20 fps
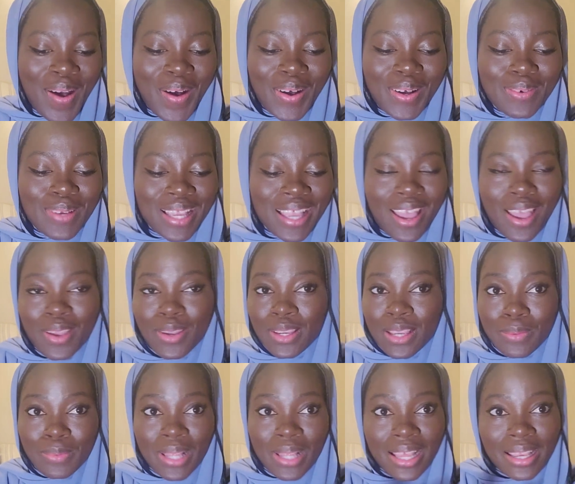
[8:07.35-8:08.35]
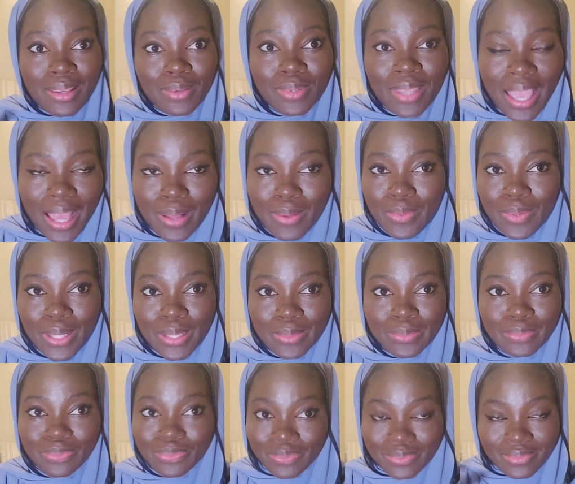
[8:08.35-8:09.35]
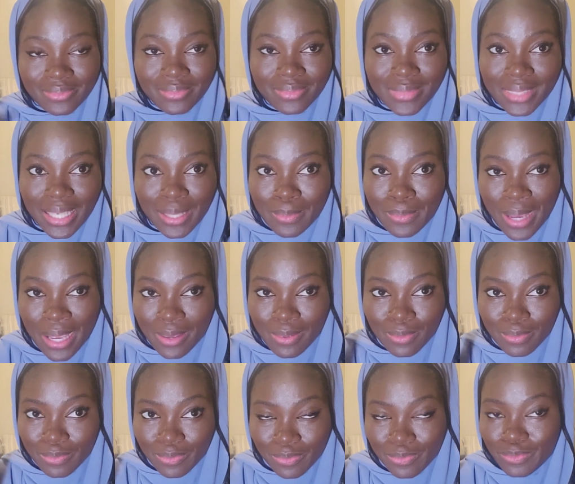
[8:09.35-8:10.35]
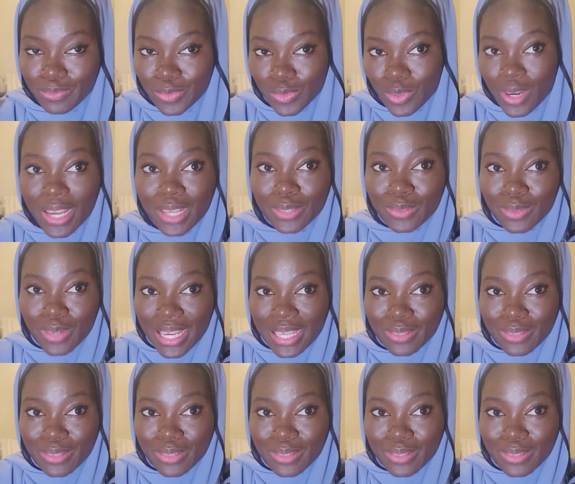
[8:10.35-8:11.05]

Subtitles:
Oh my God. You can be like, yeah, well, my great,